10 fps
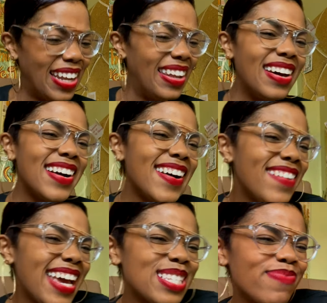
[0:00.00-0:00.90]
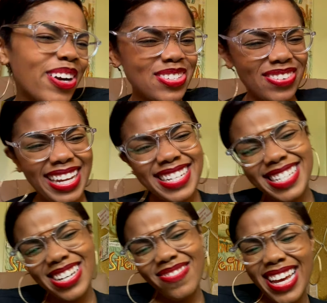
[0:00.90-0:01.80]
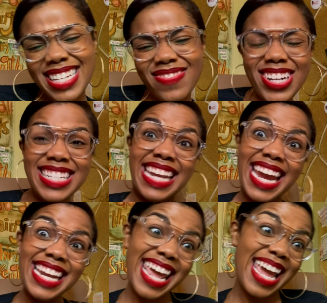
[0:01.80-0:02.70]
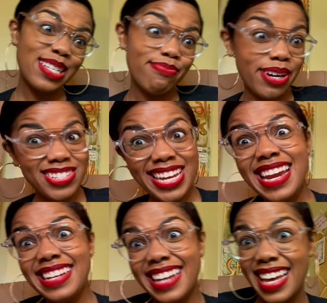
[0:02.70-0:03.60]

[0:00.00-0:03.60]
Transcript: love experts, relationship experts, dating experts, eating